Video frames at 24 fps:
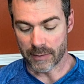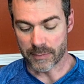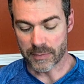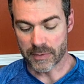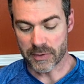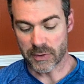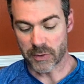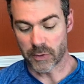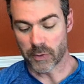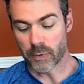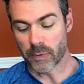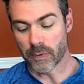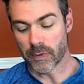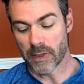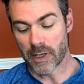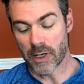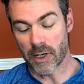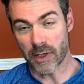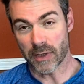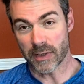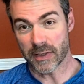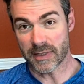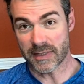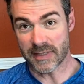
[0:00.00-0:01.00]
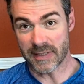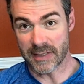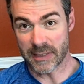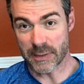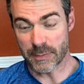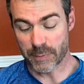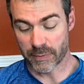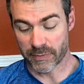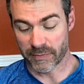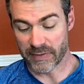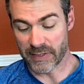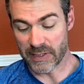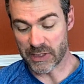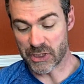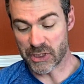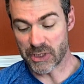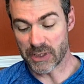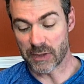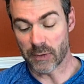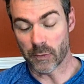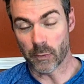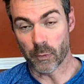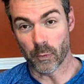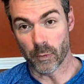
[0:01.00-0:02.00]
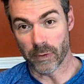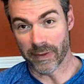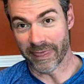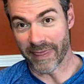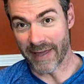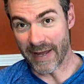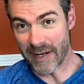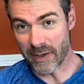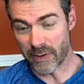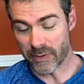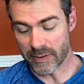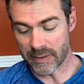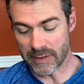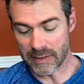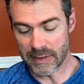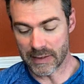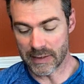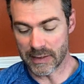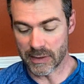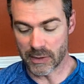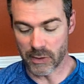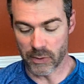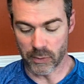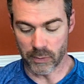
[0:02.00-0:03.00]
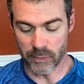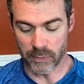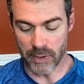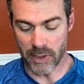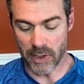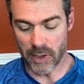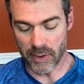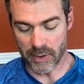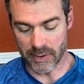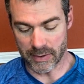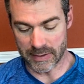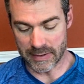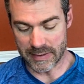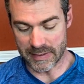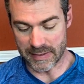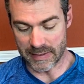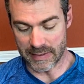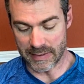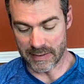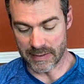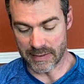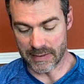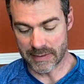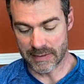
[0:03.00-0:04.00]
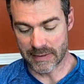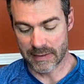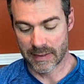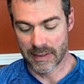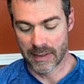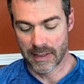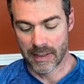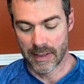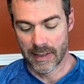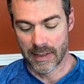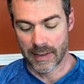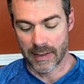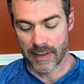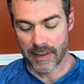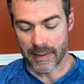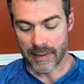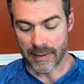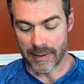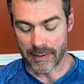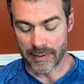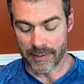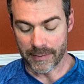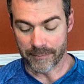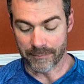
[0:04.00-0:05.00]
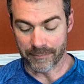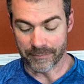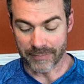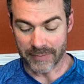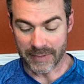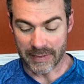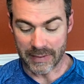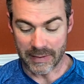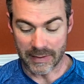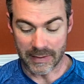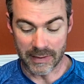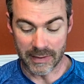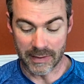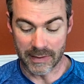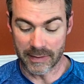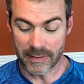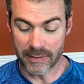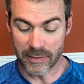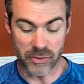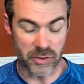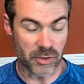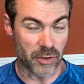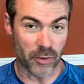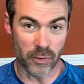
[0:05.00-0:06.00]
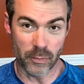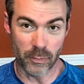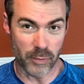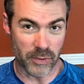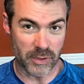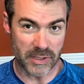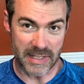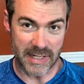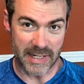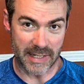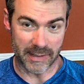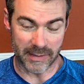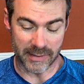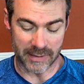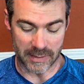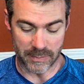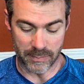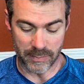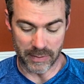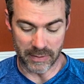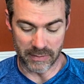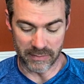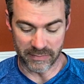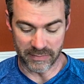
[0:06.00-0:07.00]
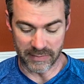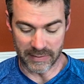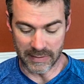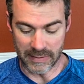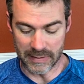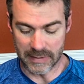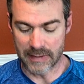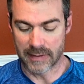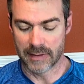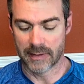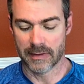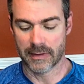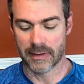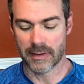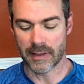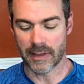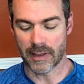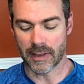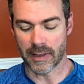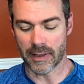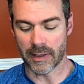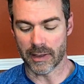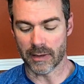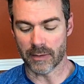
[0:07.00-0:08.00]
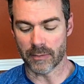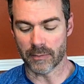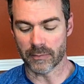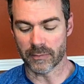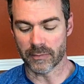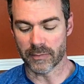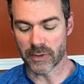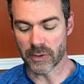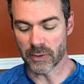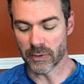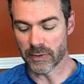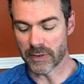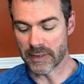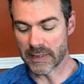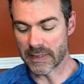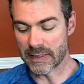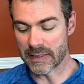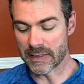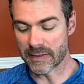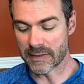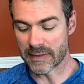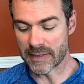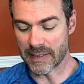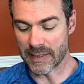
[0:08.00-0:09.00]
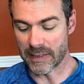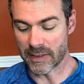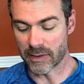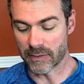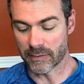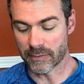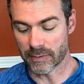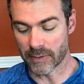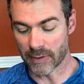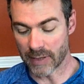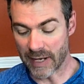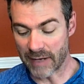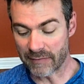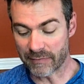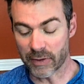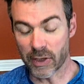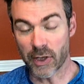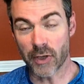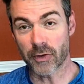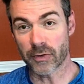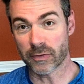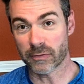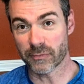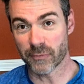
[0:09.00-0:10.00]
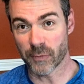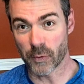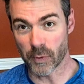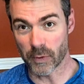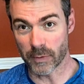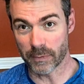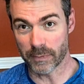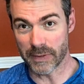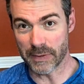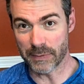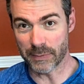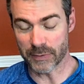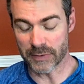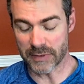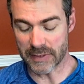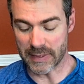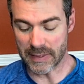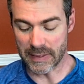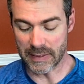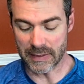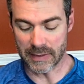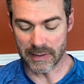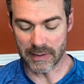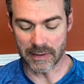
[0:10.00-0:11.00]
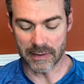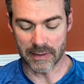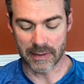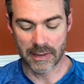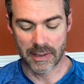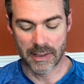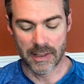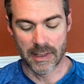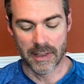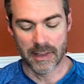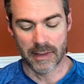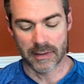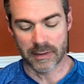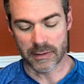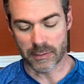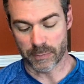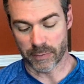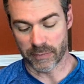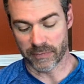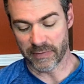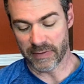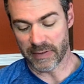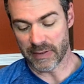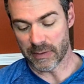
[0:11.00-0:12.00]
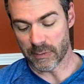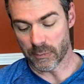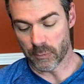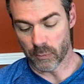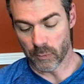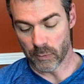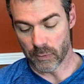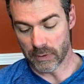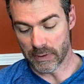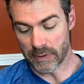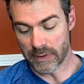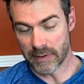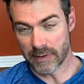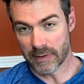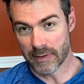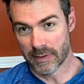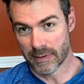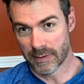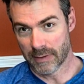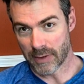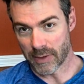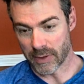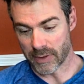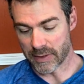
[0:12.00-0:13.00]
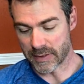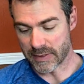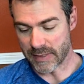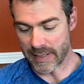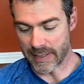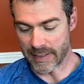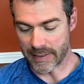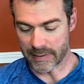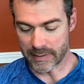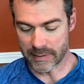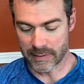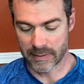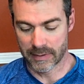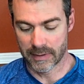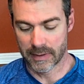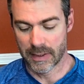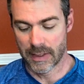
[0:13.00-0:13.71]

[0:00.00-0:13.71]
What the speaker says: So heart disease prevention without any known heart disease, again, there's no mortality benefit. You'll need to have 104 people take it to prevent one heart attack.